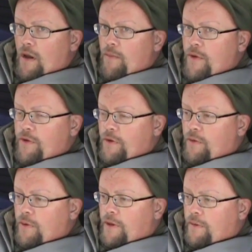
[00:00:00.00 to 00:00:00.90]
music
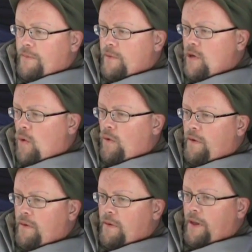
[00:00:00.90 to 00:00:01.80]
career
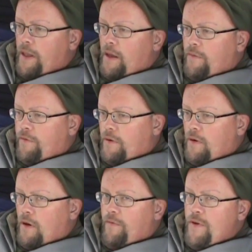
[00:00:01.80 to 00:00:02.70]
going again for
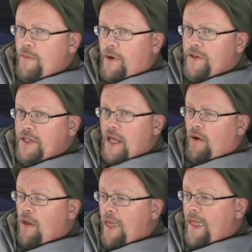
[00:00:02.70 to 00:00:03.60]
a few months now.